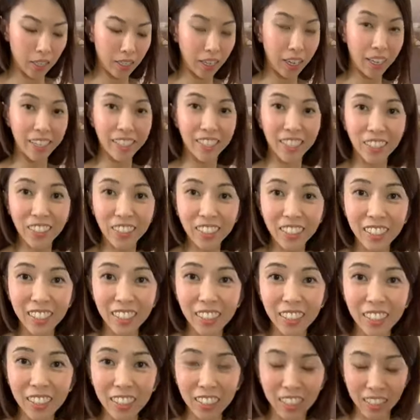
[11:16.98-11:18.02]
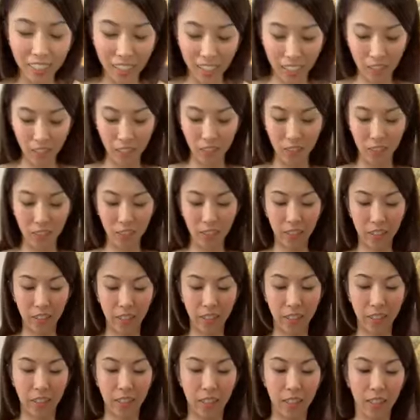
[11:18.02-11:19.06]
Okay, so this is, hello.
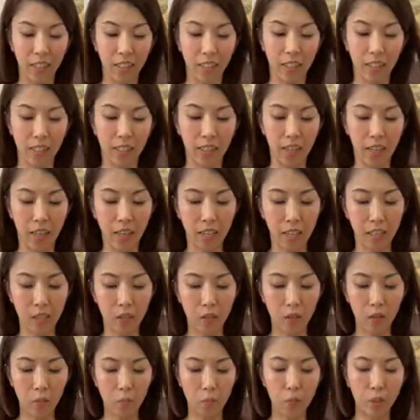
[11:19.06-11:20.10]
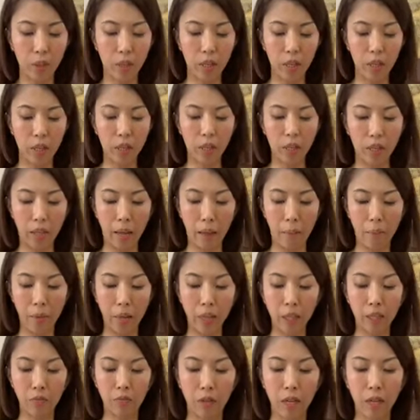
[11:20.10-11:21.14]
Okay, so put in
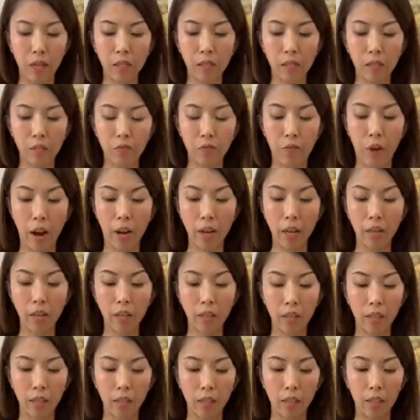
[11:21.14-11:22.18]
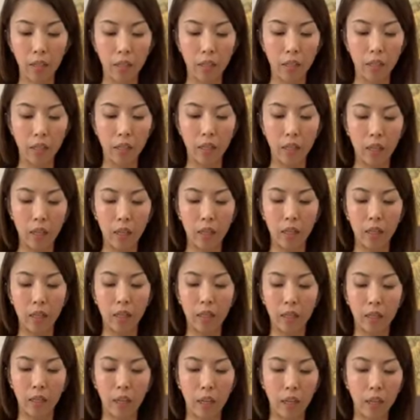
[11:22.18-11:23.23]
cabbage first, fry it.
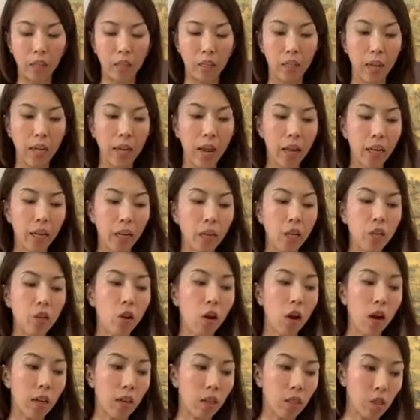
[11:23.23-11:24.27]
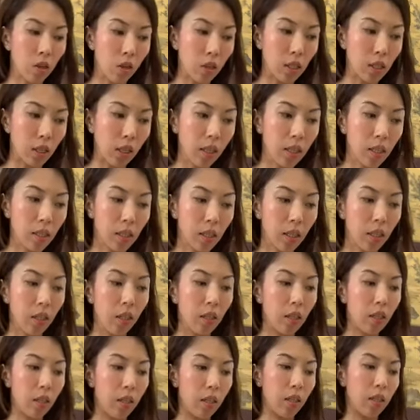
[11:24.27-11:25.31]
Okay, then add in your other sauces.
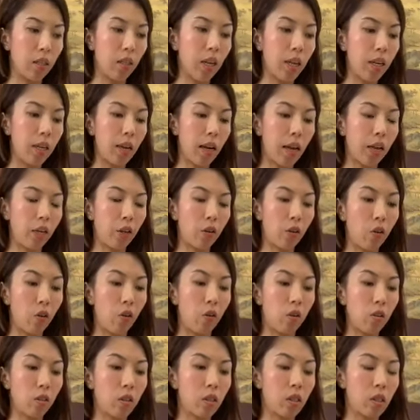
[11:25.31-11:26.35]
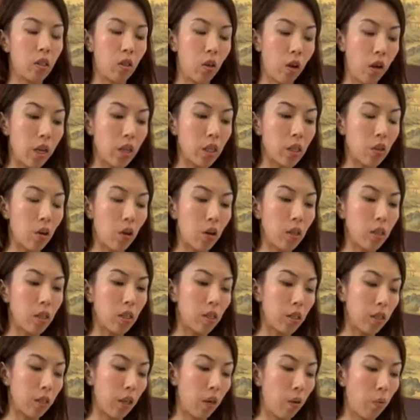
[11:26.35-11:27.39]
Okay, like your soya
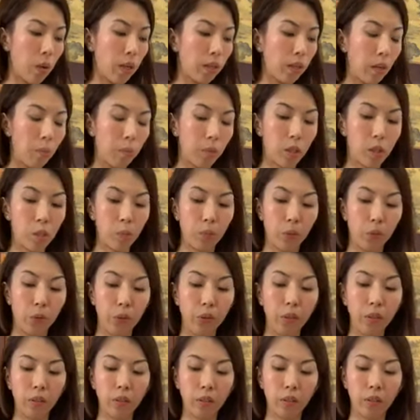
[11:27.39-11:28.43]
sauce, okay, 1 tablespoon.